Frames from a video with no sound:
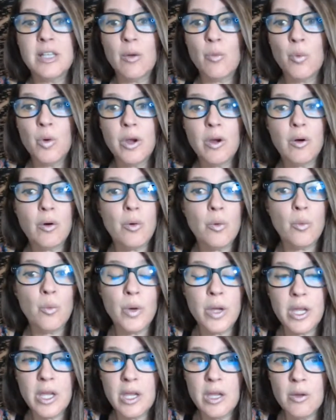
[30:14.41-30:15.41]

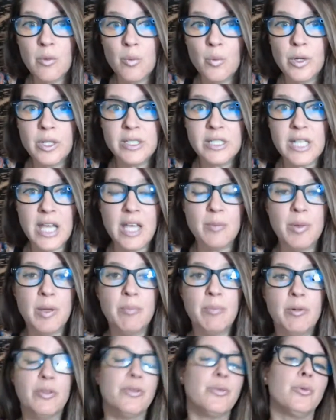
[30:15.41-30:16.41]
We take
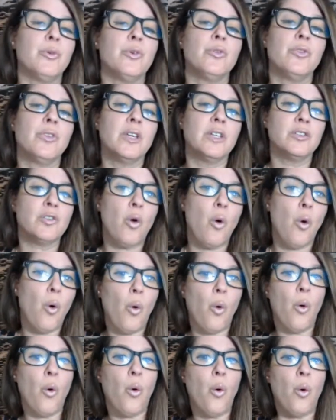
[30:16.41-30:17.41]
people through this
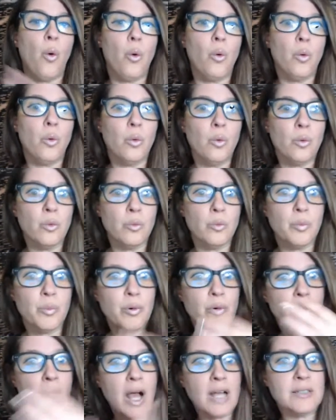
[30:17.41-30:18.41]
whole
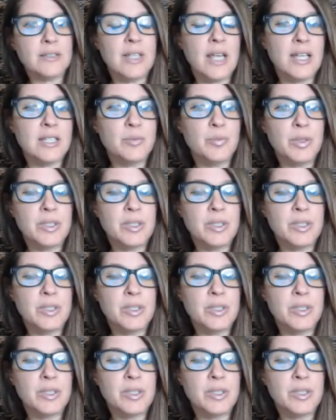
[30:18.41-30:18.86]
process,